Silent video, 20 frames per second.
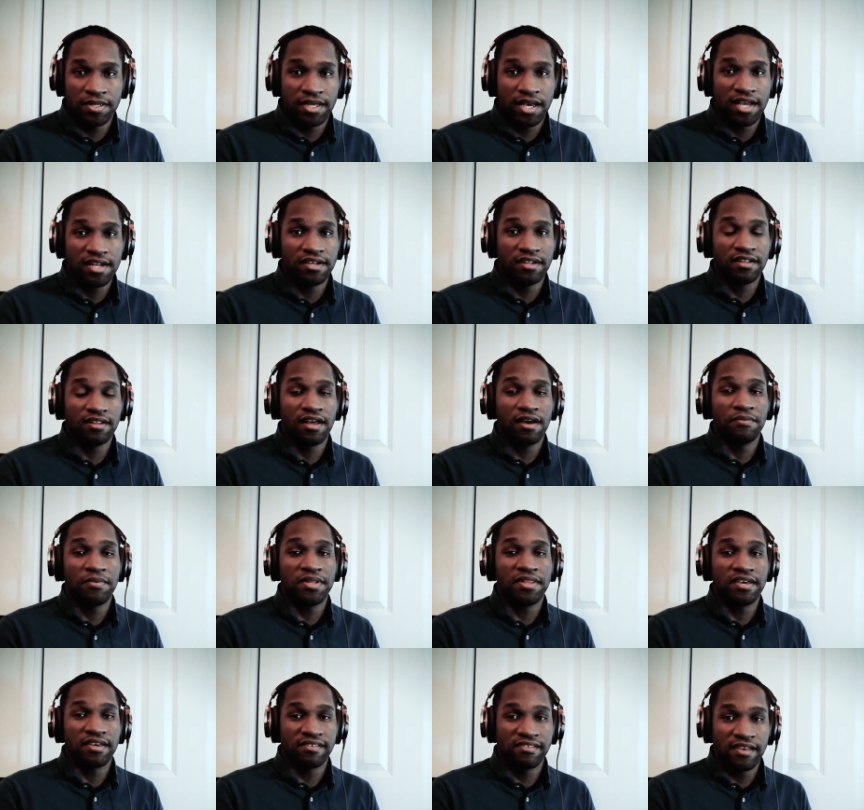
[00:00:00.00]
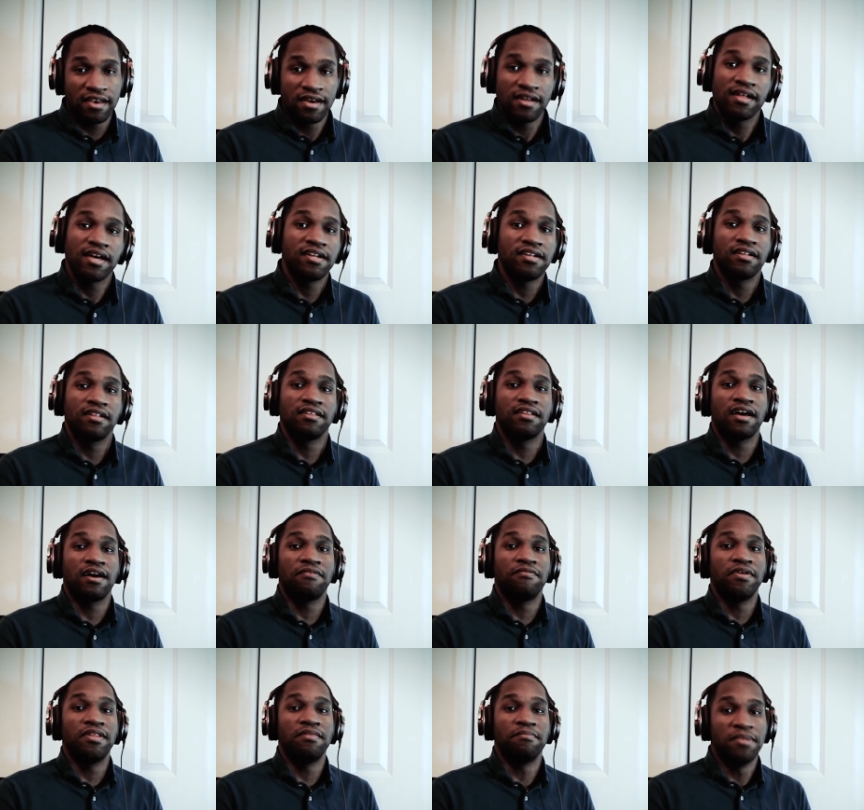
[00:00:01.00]
I deal a lot with Excel. I deal a lot
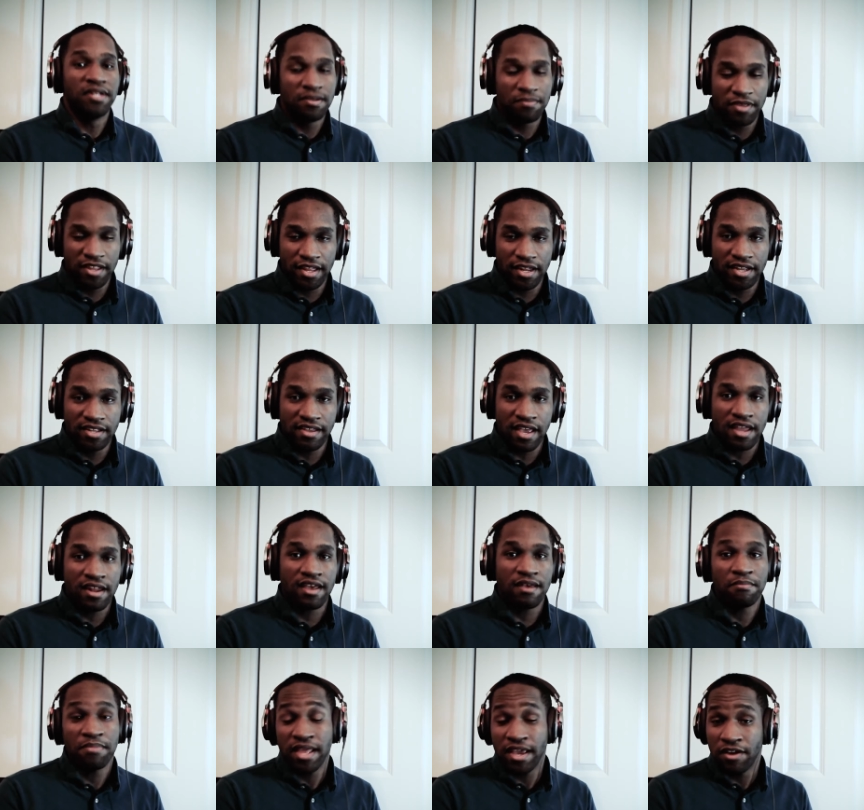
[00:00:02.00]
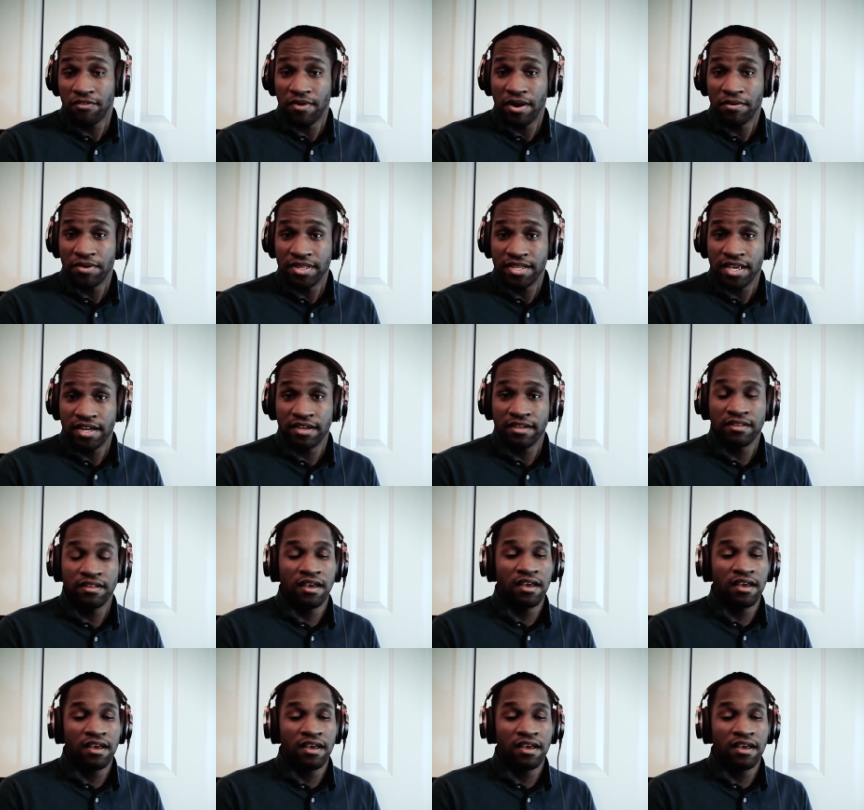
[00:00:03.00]
with manipulating data, playing around with data.